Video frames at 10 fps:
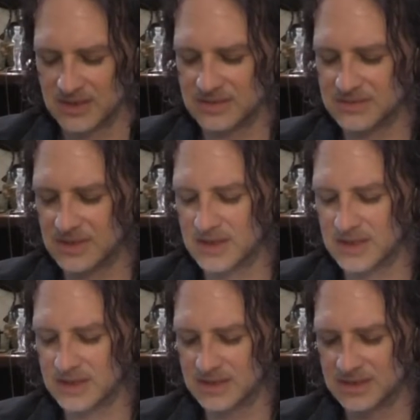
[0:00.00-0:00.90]
Hold
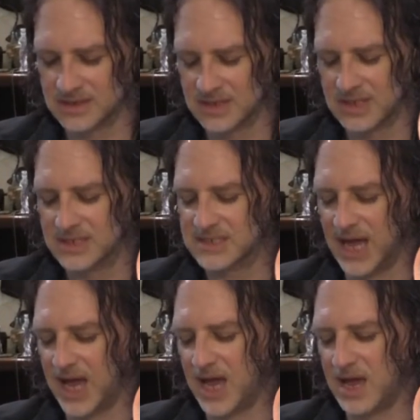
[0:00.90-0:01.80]
on.
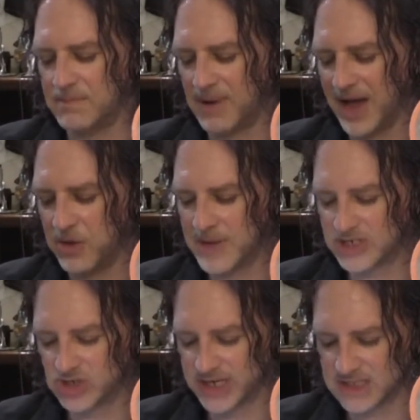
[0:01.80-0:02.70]
Damn,
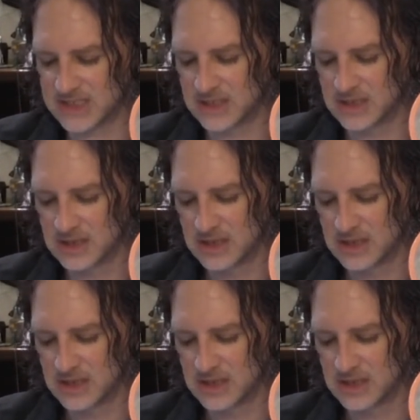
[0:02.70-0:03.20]
biometrics.